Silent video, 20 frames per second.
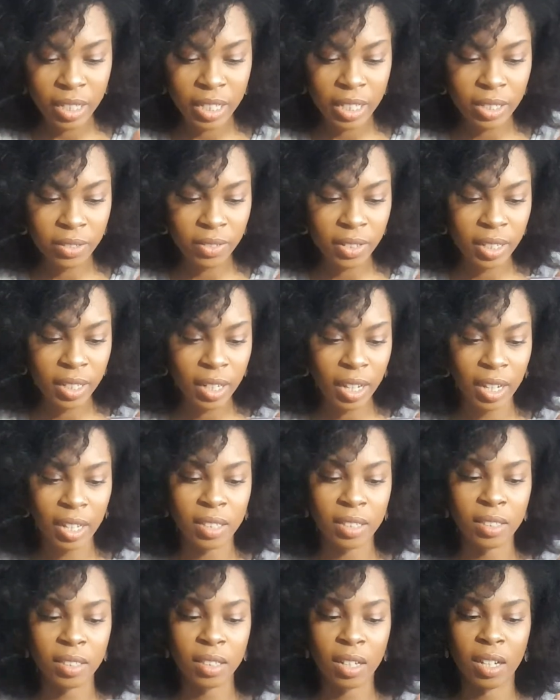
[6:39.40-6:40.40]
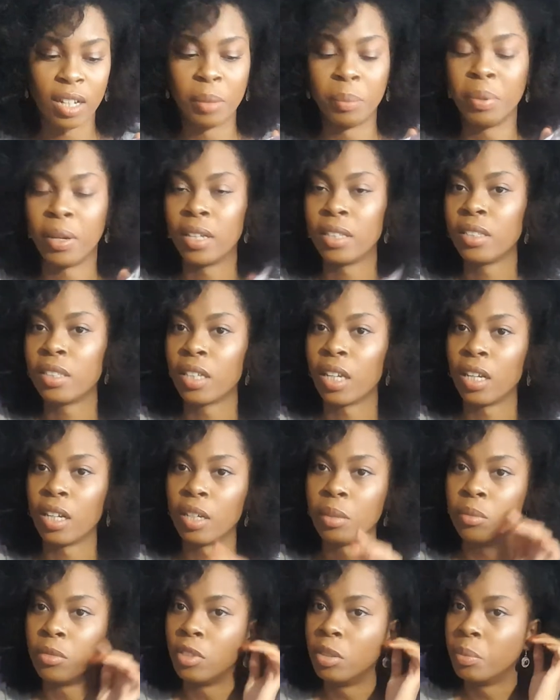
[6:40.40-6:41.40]
earring and i plan to get
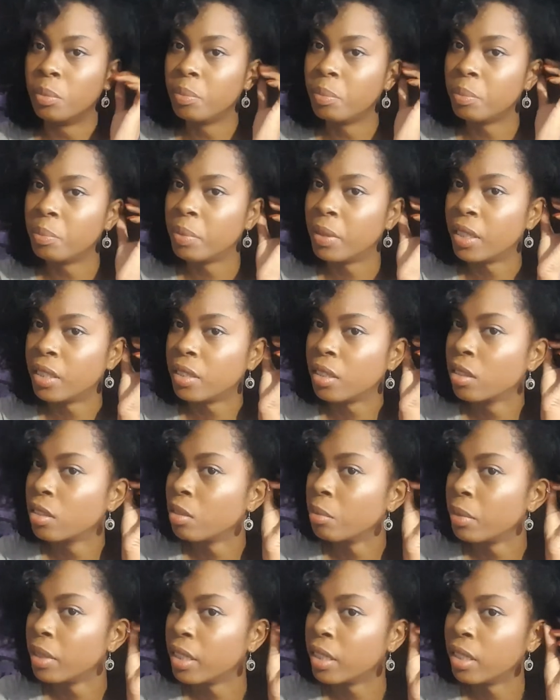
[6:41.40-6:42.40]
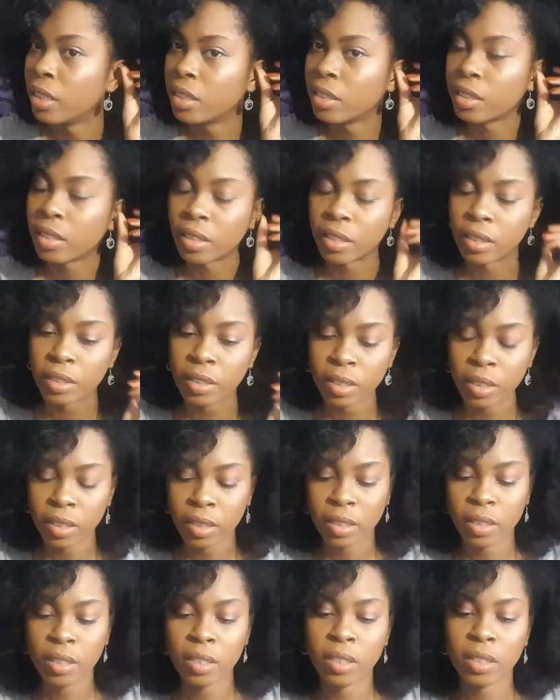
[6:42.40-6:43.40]
like more piercings on my ear so
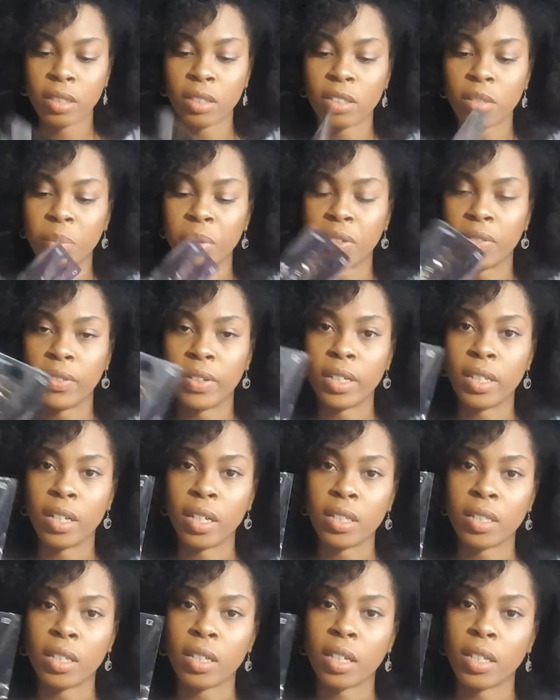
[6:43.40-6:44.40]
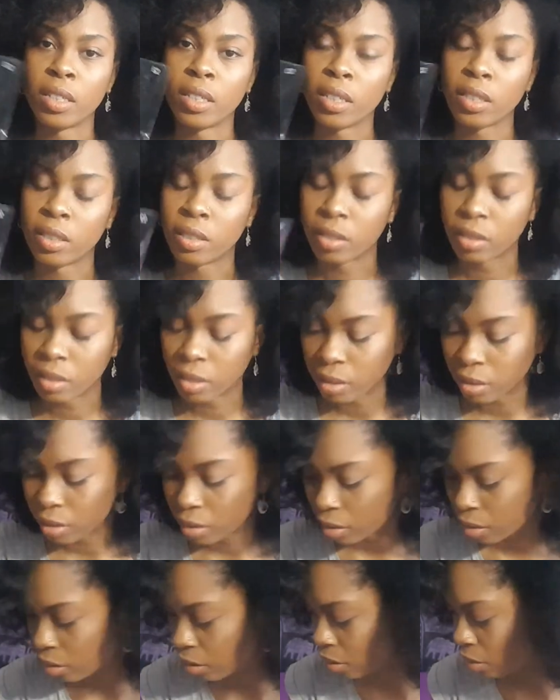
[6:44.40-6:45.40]
this will be a really nice like addition to
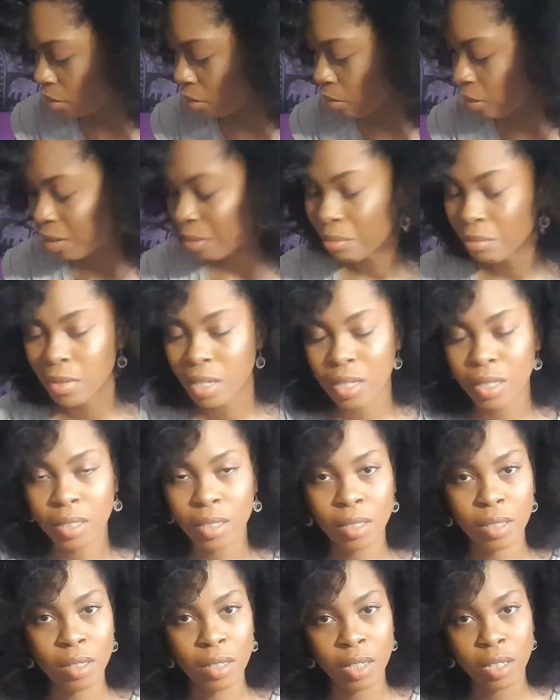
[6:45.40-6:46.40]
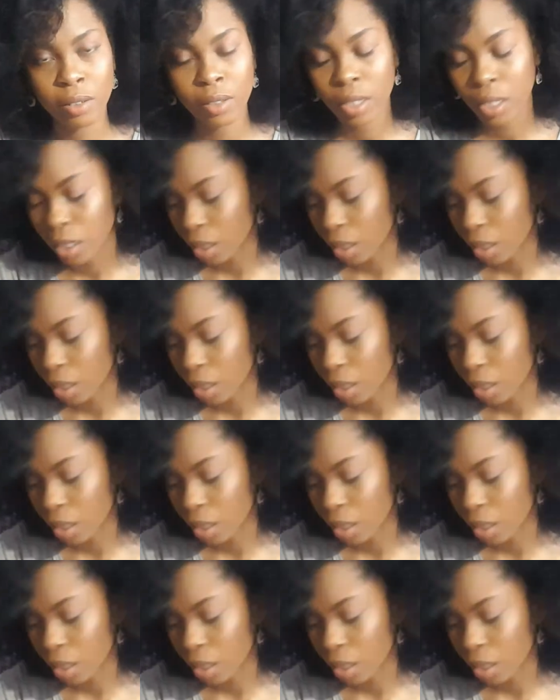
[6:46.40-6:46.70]
my earring